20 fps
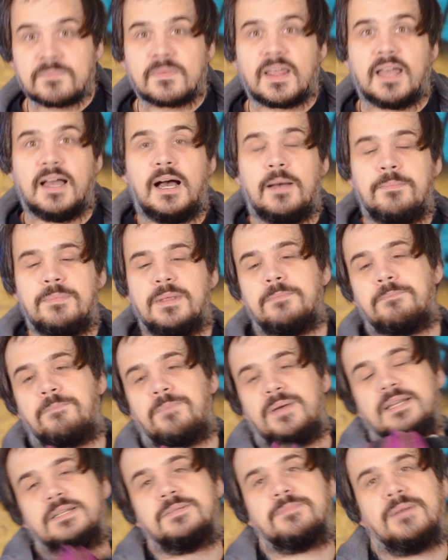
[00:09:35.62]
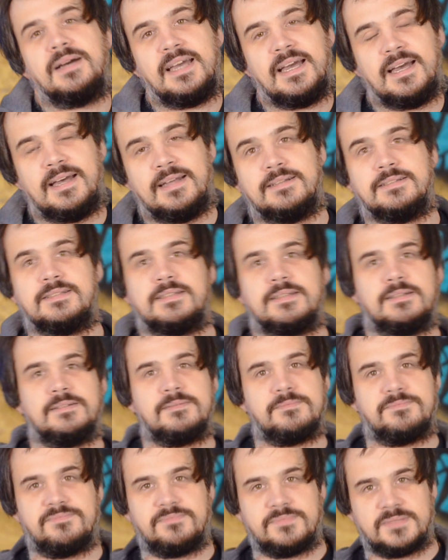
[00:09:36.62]
It pinned my hand
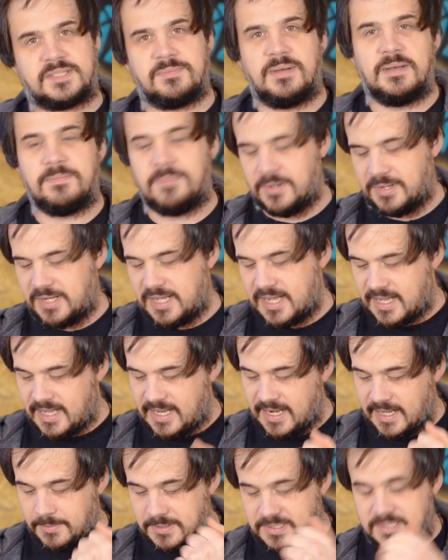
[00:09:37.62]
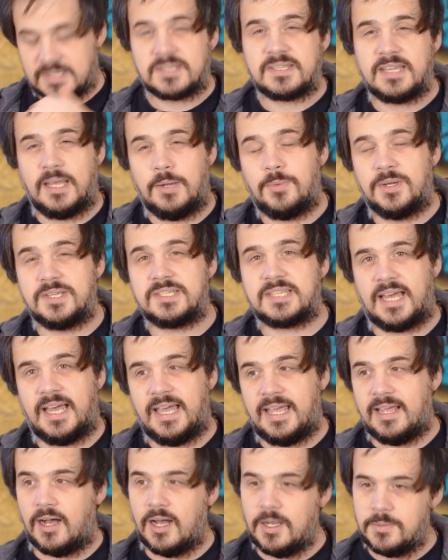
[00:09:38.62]
to my body, and I
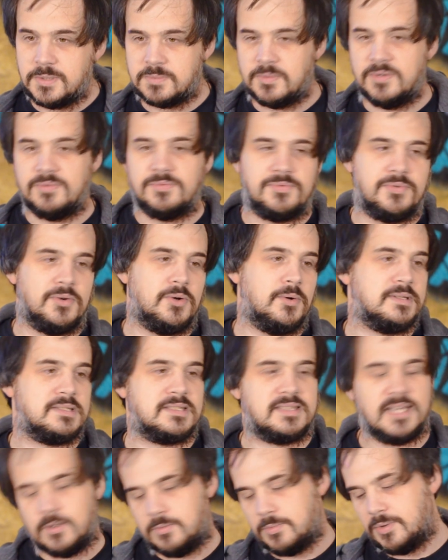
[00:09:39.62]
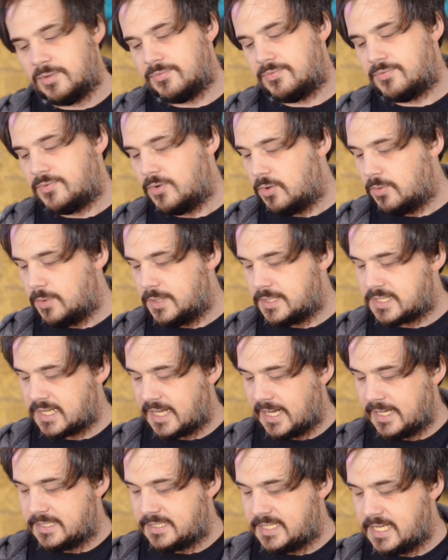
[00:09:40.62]
was moving forwards, they were moving forwards,
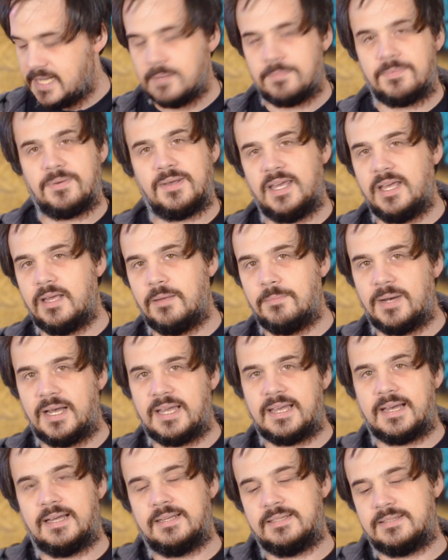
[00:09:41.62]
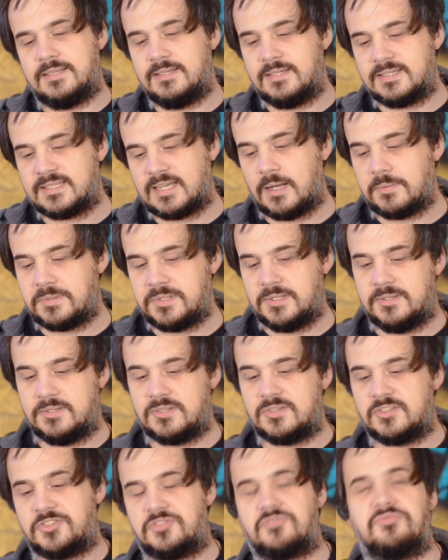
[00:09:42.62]
a tip hitting my hand and just absolutely
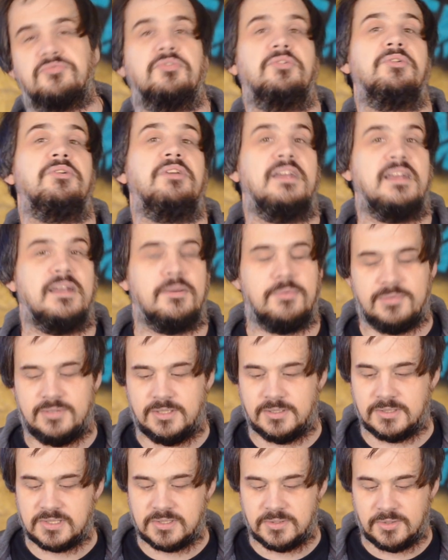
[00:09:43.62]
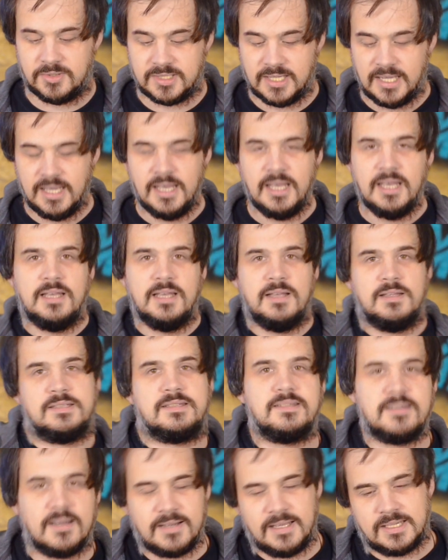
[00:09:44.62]
destroying it with longsword.
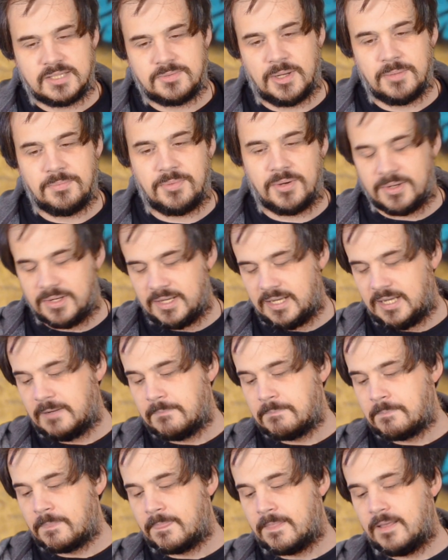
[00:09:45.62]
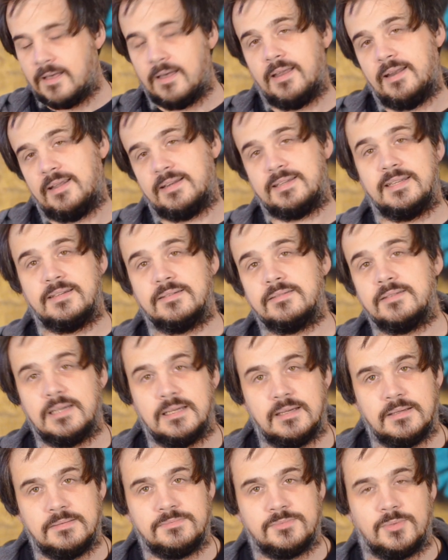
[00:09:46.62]
Stuck it to my body, and it didn't
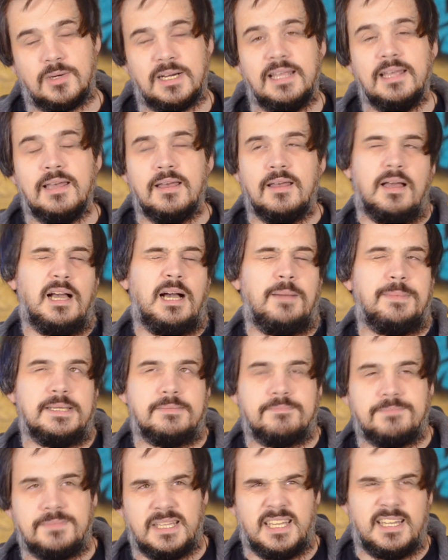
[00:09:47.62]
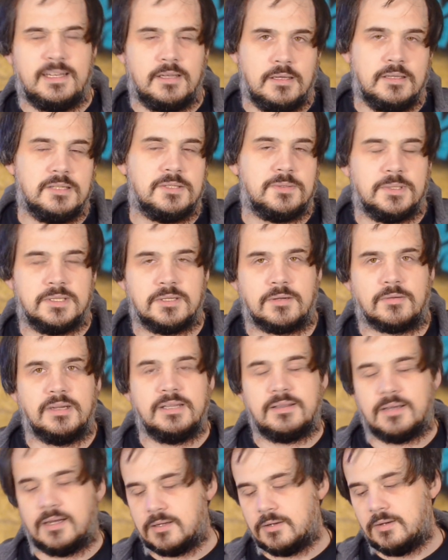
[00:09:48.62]
hurt. Well, I mean, it hurt to a degree
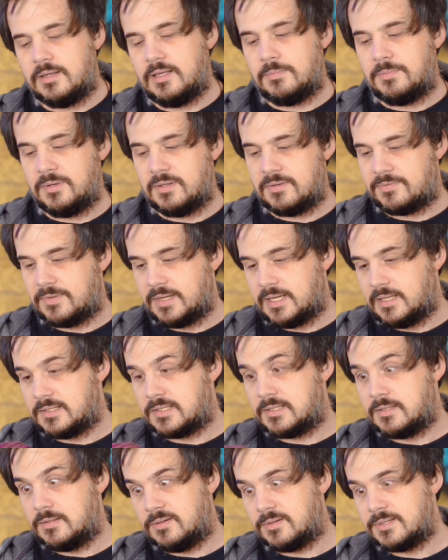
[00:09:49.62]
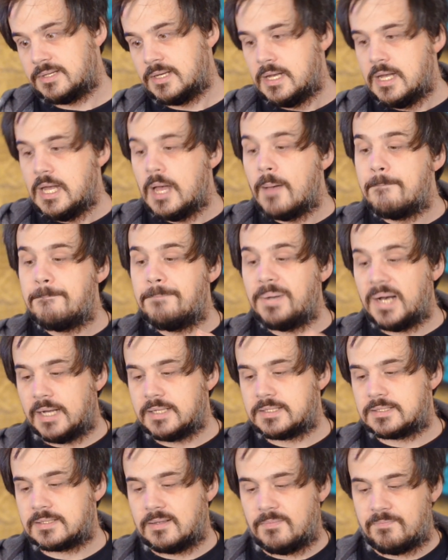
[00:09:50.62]
that I got hit with a freaking sword,
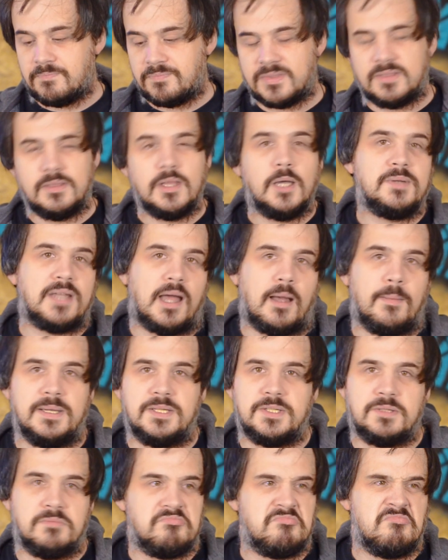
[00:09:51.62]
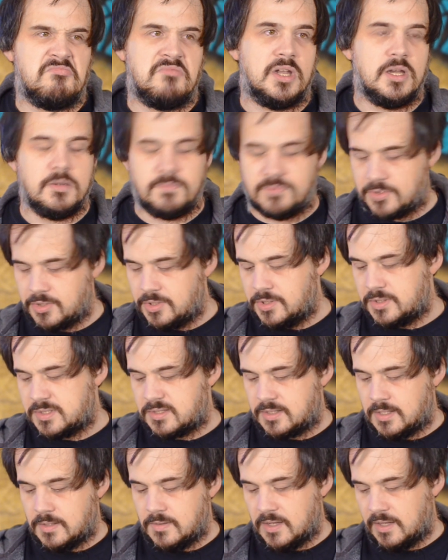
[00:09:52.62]
but no damage, no bruise,
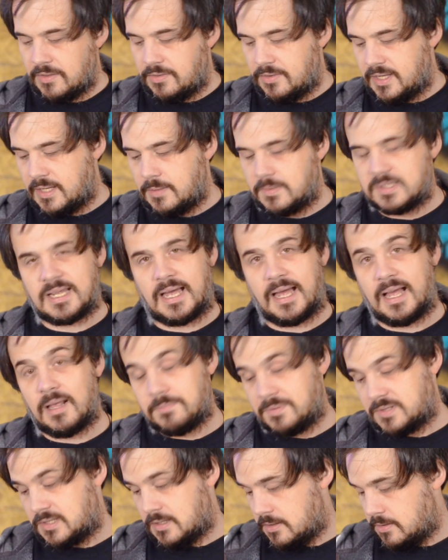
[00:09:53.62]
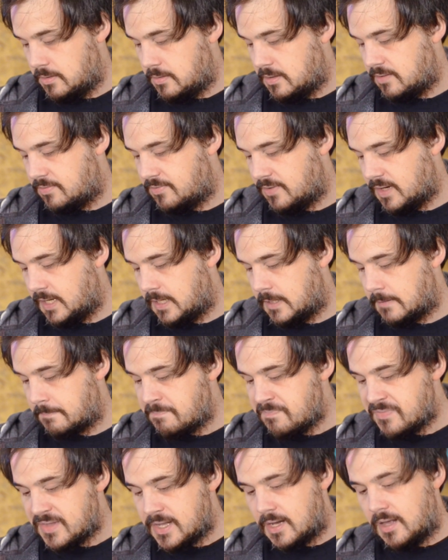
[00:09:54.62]
no nothing. It was absolutely fine.
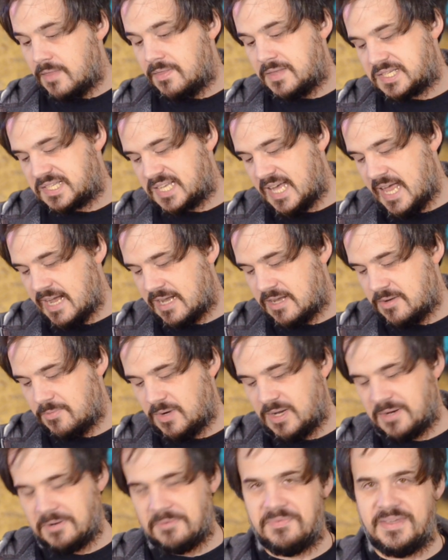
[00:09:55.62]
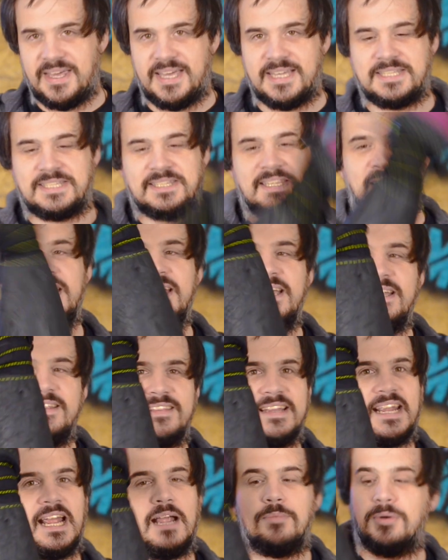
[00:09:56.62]
And the second one on this,
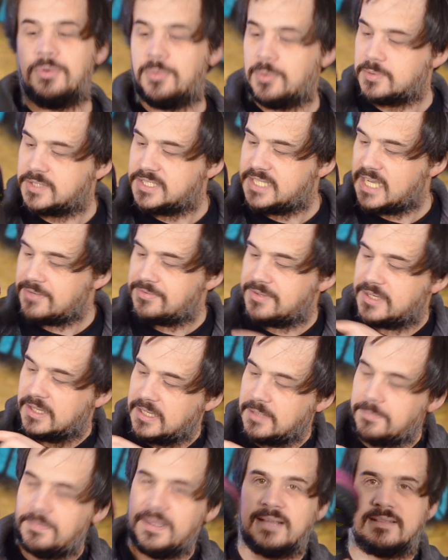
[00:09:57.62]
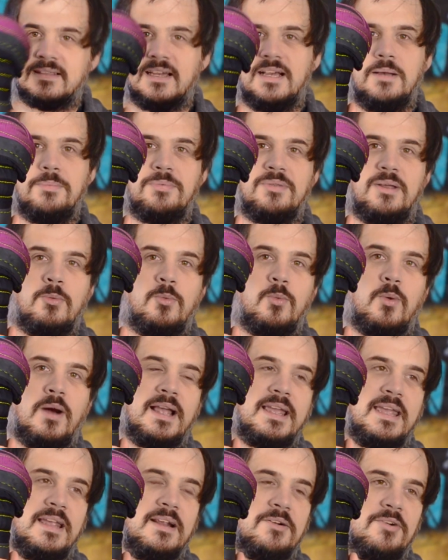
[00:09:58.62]
the camera will definitely pick that up, that
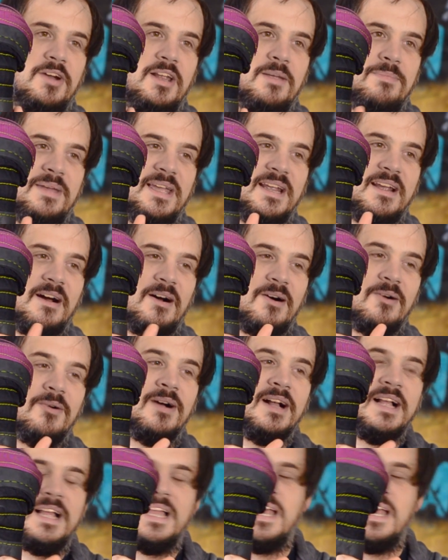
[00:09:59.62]
whacking great big hole.